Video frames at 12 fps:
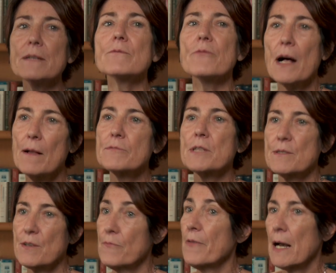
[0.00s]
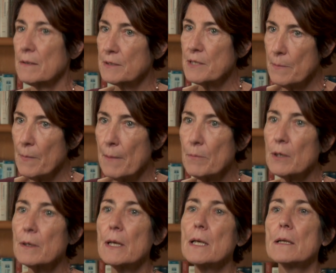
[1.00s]
involved as a faculty
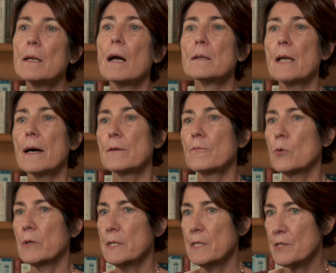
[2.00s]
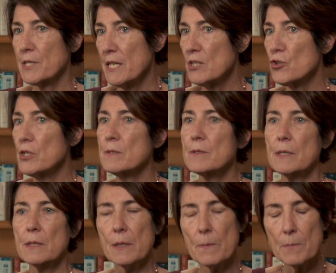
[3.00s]
member in a lot of organizations
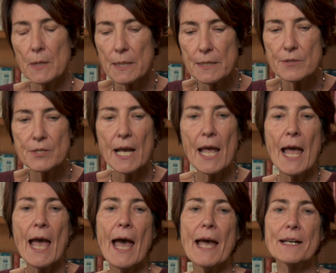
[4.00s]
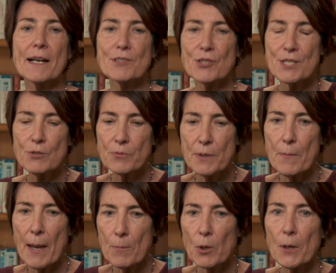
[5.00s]
and committees, and I still
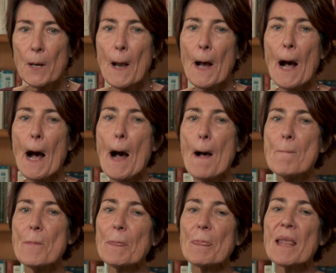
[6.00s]
remember um,